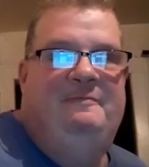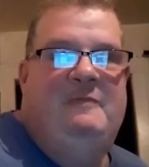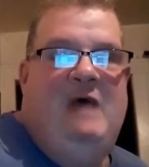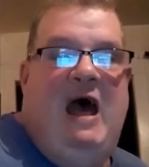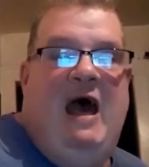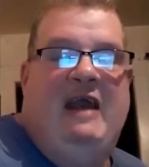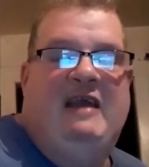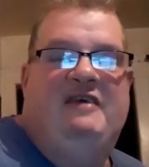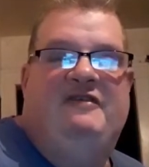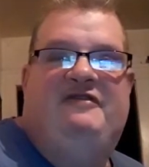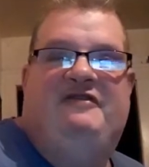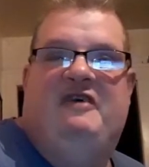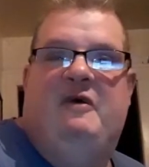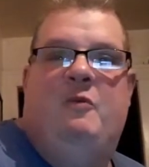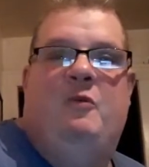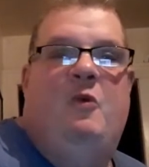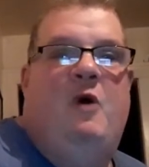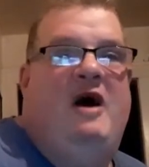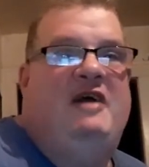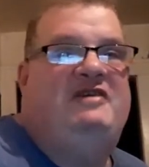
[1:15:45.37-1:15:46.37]
I can sit
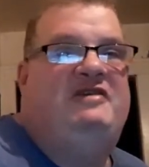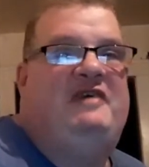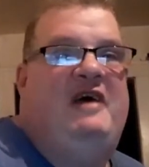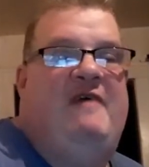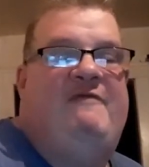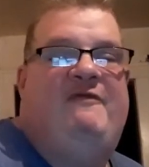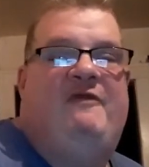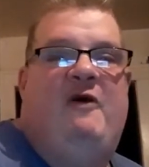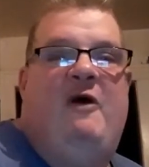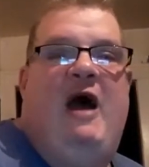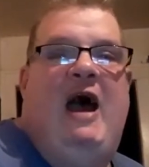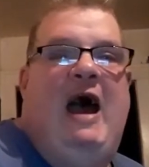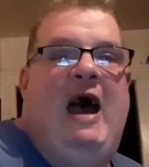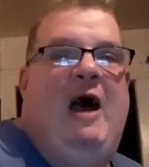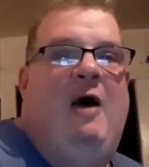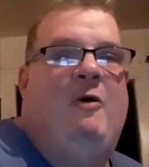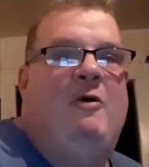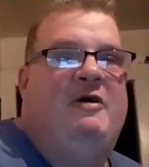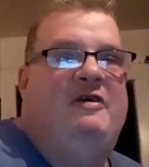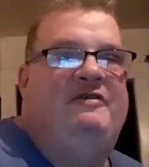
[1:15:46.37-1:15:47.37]
and watch that for
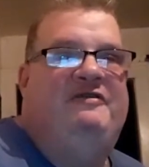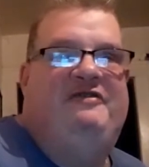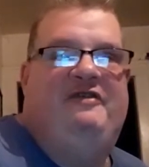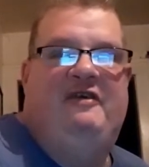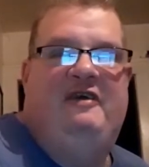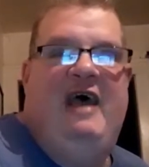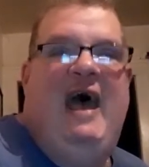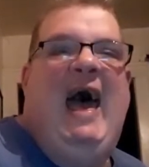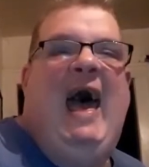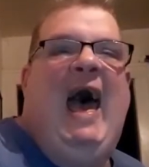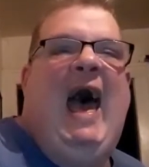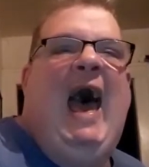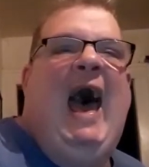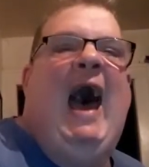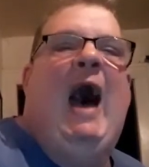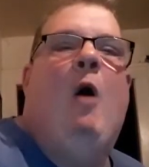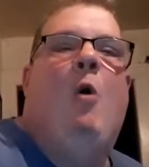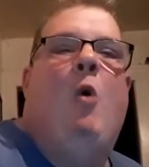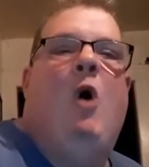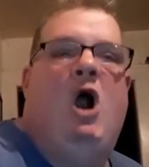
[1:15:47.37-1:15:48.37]
hours.
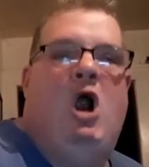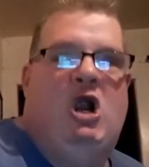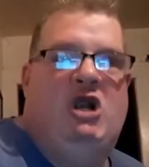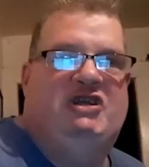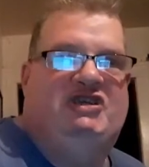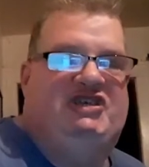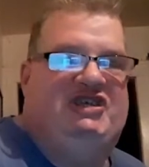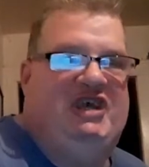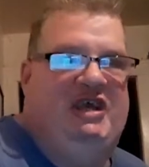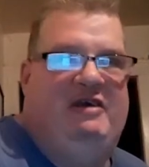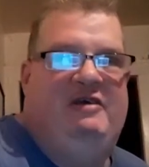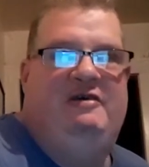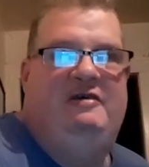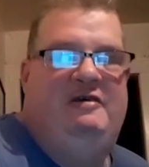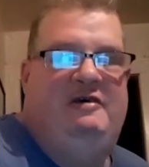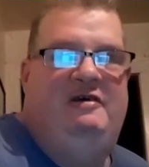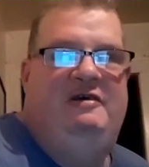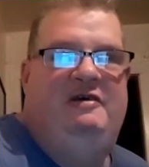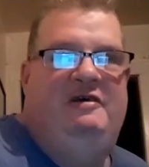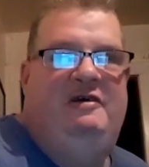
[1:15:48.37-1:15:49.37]
Hours.
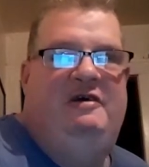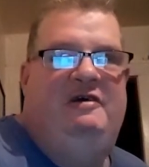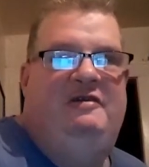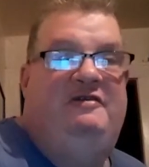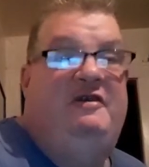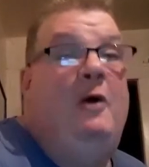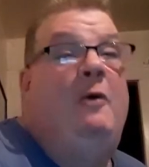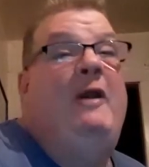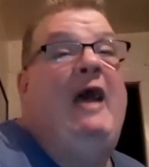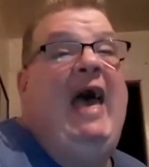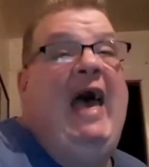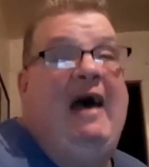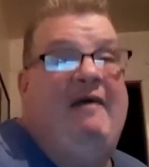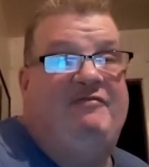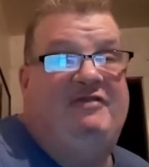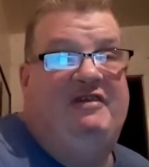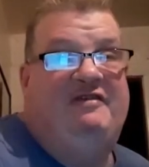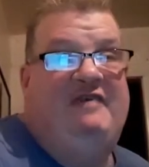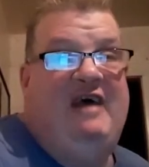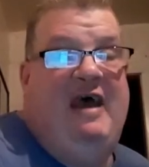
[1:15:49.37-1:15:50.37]
Don't
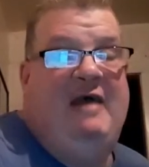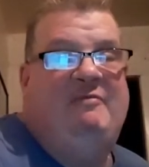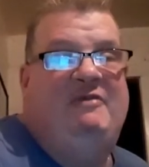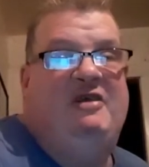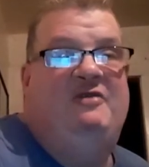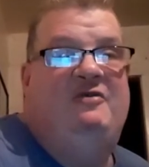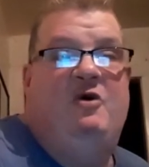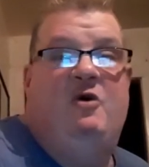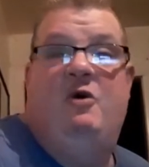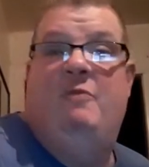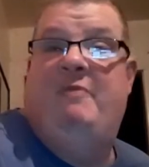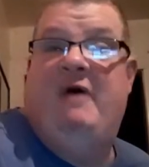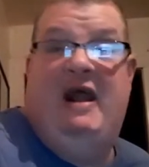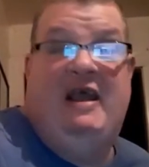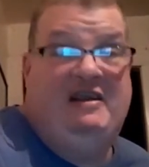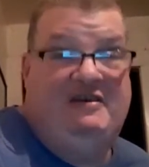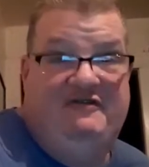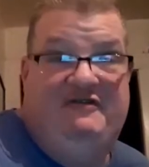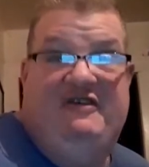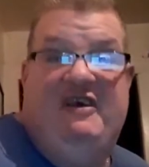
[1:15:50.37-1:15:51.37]
have the time to do it, but I
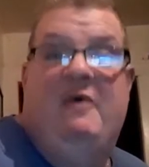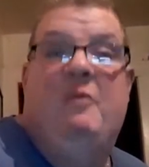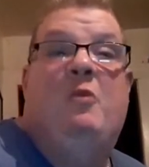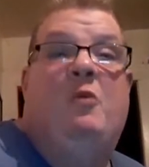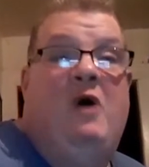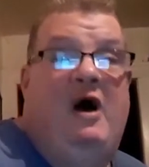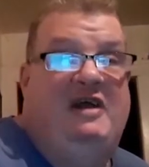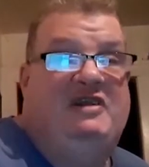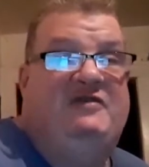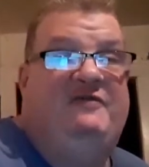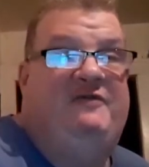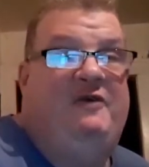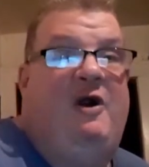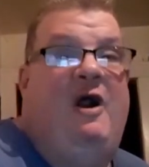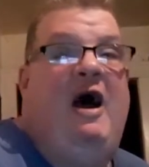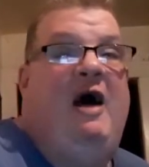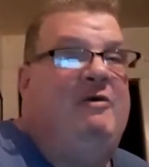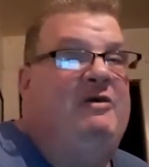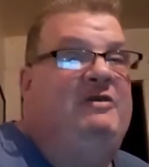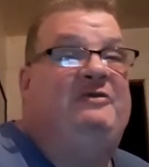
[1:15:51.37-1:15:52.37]
can sit and watch for
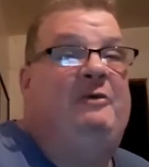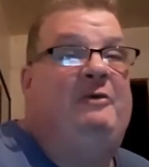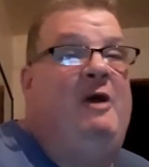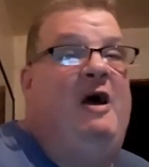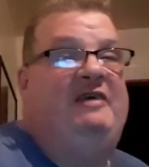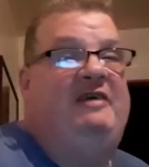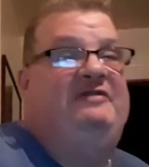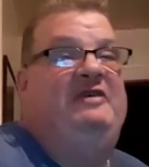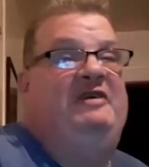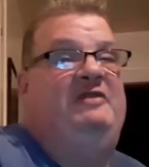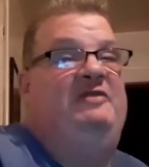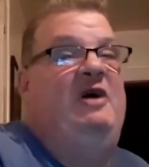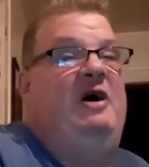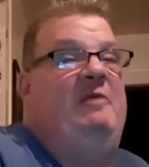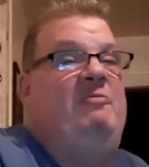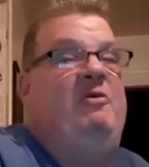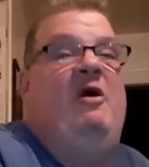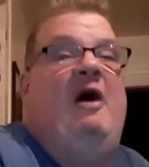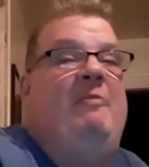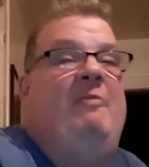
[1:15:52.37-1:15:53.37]
hours, Roxy. No
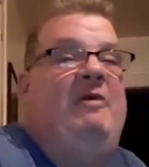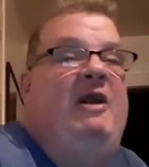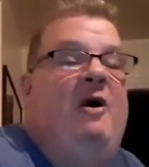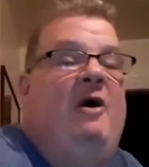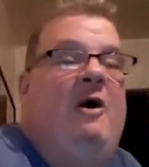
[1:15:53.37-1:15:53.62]
problem at